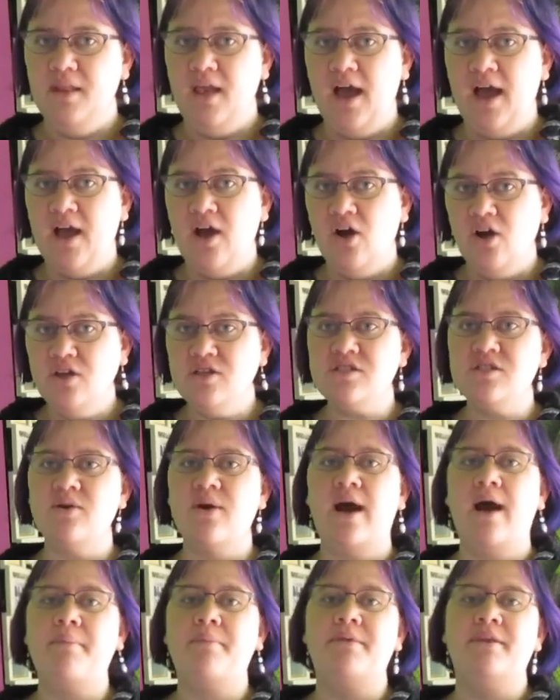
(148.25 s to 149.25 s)
I also
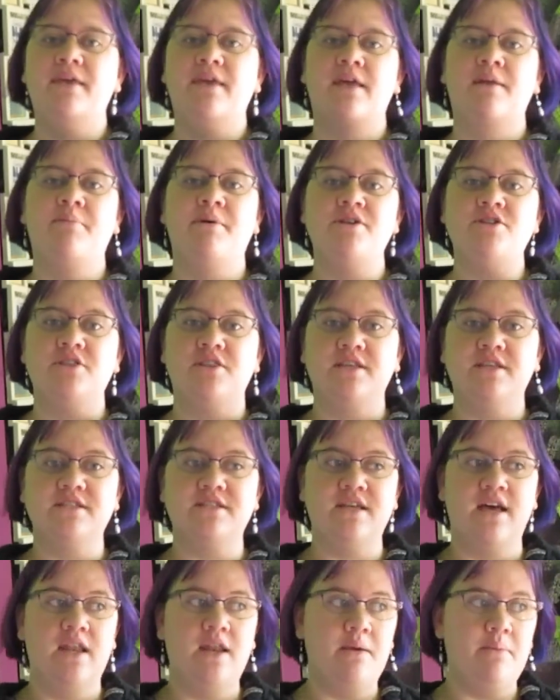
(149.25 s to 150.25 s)
happen to get a bunch of things
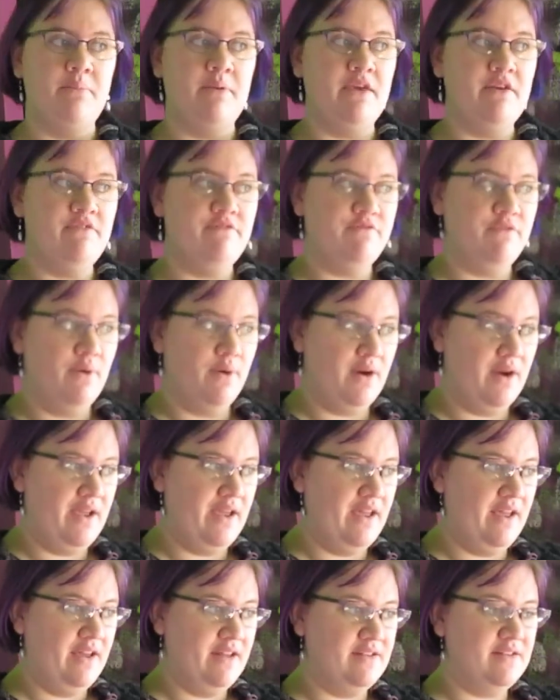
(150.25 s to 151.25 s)
done
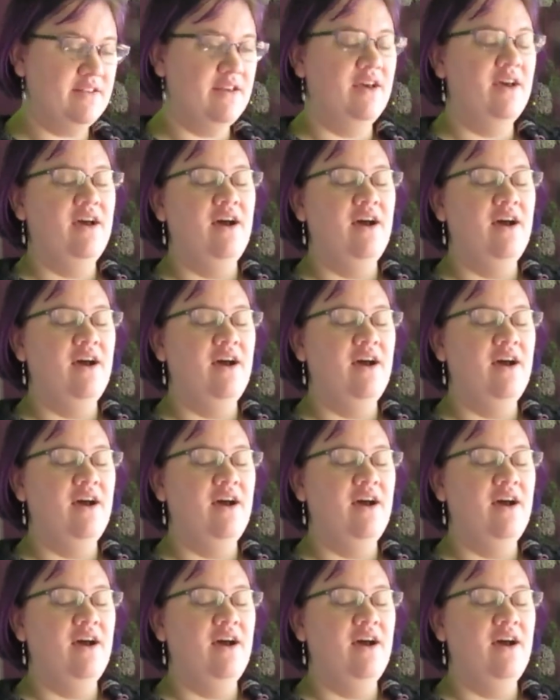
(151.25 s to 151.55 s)
beforehand.